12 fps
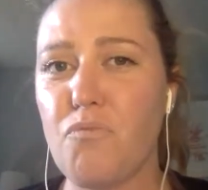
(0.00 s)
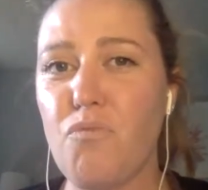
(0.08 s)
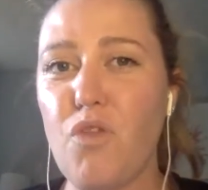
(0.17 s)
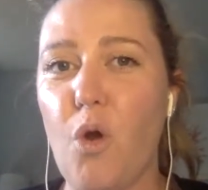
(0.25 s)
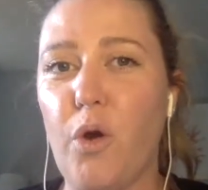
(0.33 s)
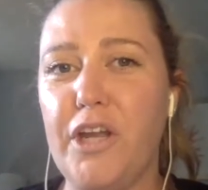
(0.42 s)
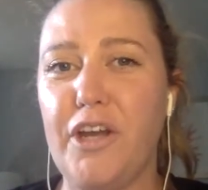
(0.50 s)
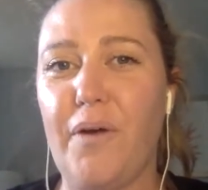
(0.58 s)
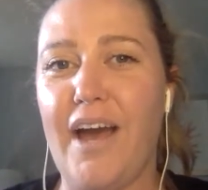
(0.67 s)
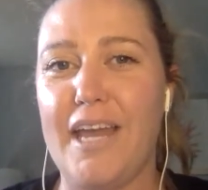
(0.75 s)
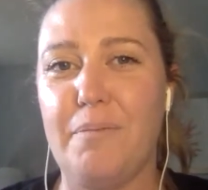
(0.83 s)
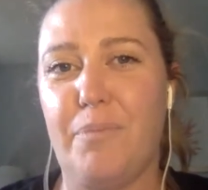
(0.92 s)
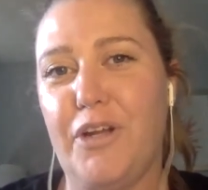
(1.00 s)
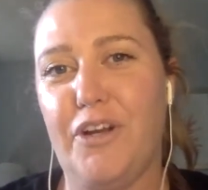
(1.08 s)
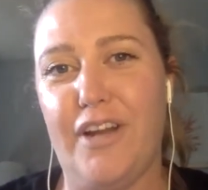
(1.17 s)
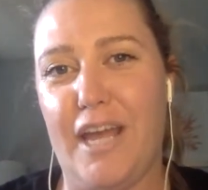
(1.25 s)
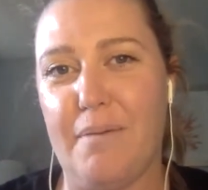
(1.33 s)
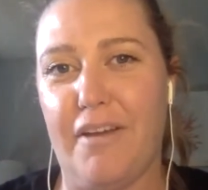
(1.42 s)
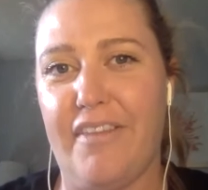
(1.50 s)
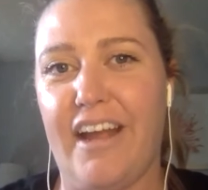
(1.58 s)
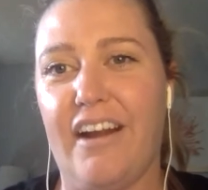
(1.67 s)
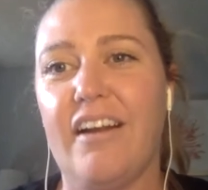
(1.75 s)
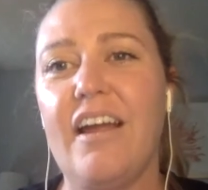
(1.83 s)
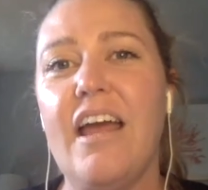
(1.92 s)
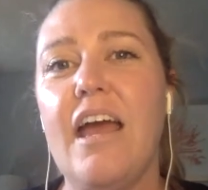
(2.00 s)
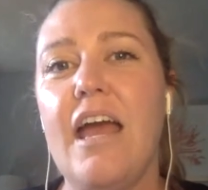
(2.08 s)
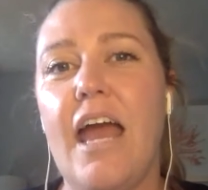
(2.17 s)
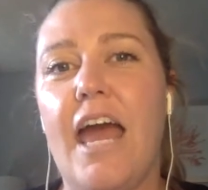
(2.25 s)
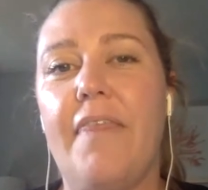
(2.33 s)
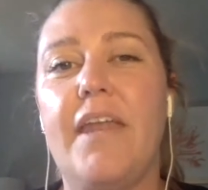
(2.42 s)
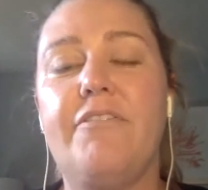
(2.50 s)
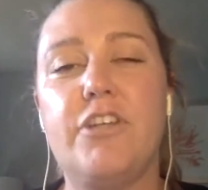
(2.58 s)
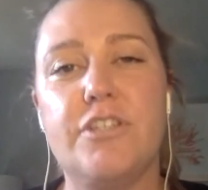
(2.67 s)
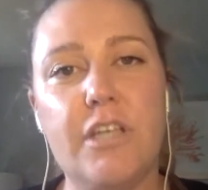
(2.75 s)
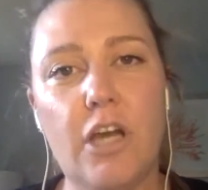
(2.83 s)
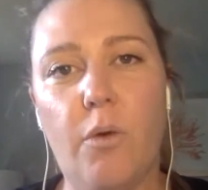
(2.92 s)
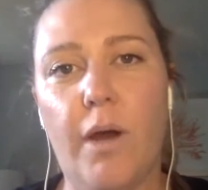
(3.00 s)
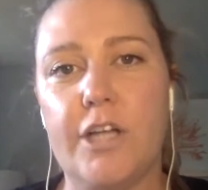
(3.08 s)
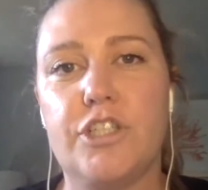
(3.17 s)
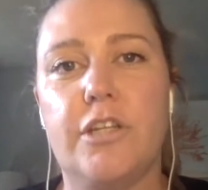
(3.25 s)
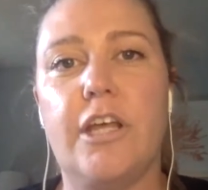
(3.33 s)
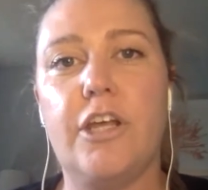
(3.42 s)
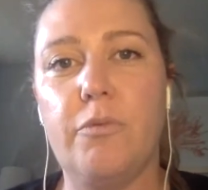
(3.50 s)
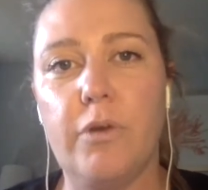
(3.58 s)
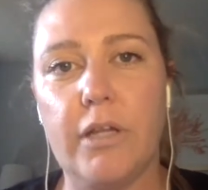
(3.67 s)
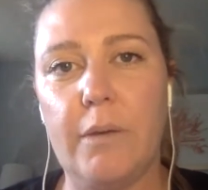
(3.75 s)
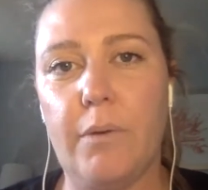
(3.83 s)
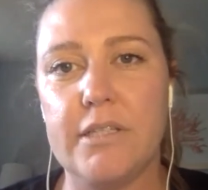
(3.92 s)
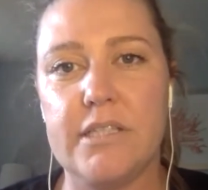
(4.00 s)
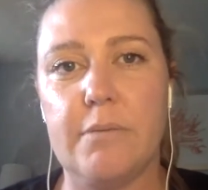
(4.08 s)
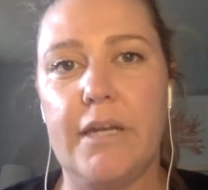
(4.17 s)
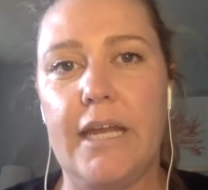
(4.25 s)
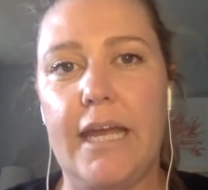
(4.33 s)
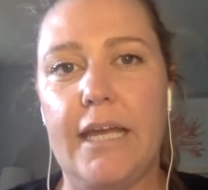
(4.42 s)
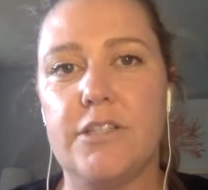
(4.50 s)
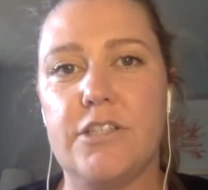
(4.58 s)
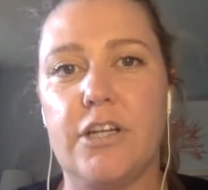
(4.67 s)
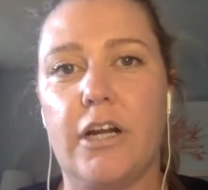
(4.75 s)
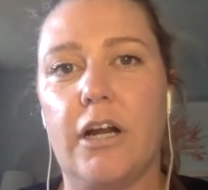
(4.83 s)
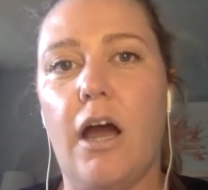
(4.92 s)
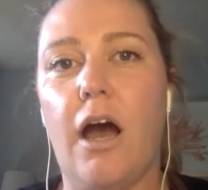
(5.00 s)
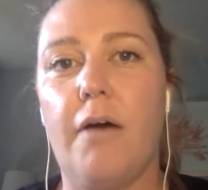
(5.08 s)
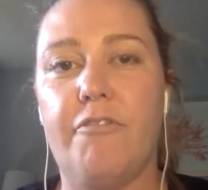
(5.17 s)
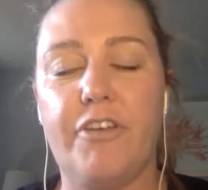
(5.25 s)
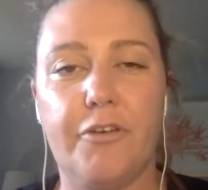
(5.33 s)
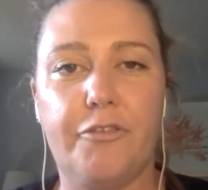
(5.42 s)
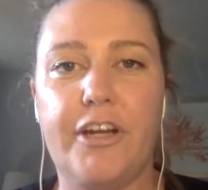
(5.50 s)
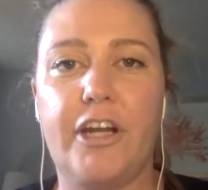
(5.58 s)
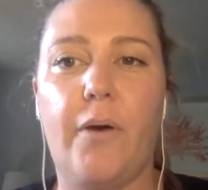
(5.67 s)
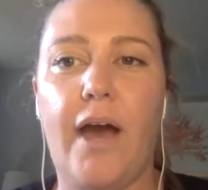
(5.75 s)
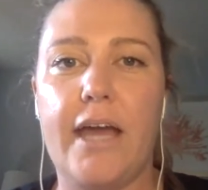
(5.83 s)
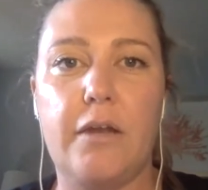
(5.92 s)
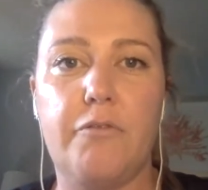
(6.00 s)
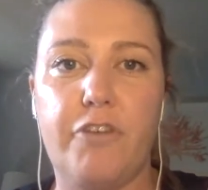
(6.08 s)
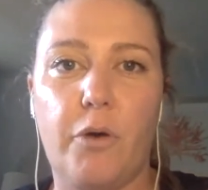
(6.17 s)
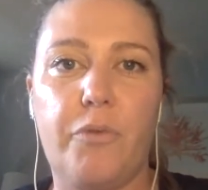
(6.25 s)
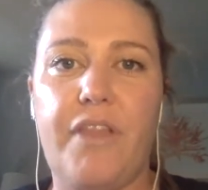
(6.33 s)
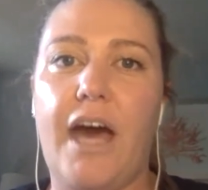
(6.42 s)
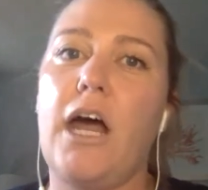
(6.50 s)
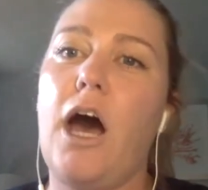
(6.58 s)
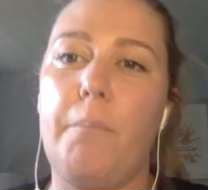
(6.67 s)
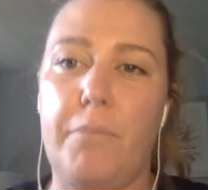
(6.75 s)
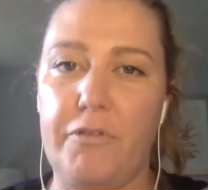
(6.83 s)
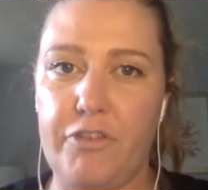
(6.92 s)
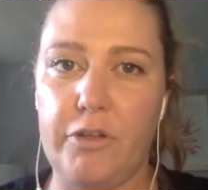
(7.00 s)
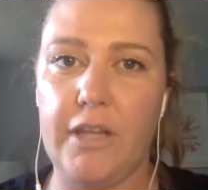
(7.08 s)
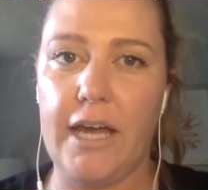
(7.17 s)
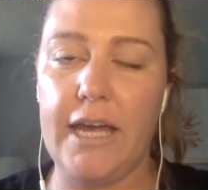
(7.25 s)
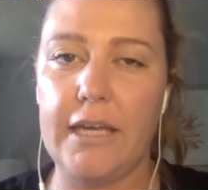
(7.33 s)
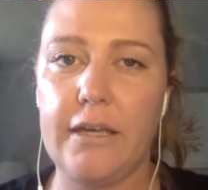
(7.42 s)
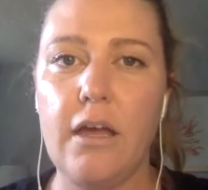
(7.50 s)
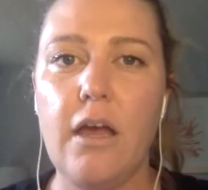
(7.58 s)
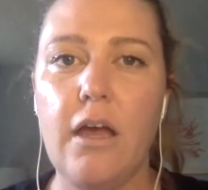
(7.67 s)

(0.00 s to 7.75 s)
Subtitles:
or you can go ahead and put your name on there. And then if you see a question that you really want someone to answer, feel free to go ahead and vote that up if you'd like.